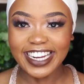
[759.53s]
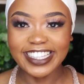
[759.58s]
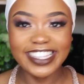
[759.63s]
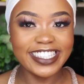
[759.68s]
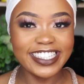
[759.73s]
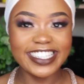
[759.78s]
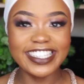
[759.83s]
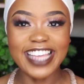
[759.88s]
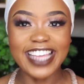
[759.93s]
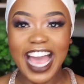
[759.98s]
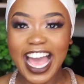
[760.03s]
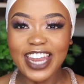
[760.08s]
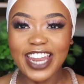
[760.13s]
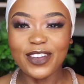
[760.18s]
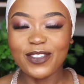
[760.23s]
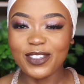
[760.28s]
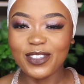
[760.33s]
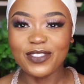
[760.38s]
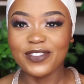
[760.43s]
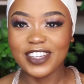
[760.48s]
This is the end
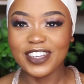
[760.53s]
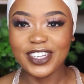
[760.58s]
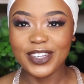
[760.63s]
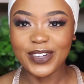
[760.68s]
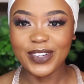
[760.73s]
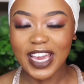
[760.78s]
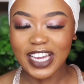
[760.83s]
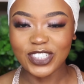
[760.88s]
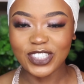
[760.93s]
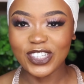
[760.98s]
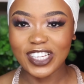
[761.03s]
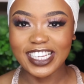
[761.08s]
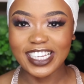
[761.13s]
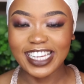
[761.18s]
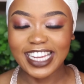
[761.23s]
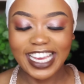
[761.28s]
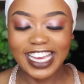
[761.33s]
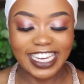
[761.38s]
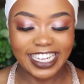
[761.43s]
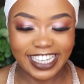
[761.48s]
of the video actually.
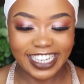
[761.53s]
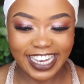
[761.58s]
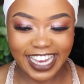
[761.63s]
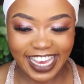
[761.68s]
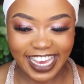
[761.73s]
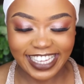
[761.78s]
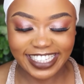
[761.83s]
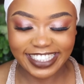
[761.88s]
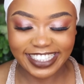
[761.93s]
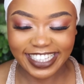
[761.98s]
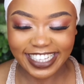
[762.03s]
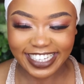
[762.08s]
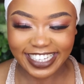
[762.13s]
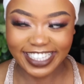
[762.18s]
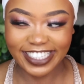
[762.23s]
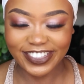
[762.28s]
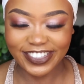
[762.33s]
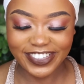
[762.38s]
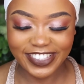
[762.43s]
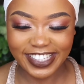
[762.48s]
Like, guys, like,
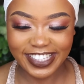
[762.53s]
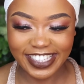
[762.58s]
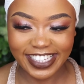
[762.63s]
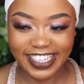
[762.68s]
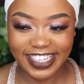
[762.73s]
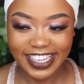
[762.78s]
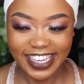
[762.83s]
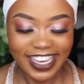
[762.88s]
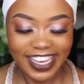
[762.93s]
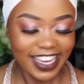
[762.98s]
can you see?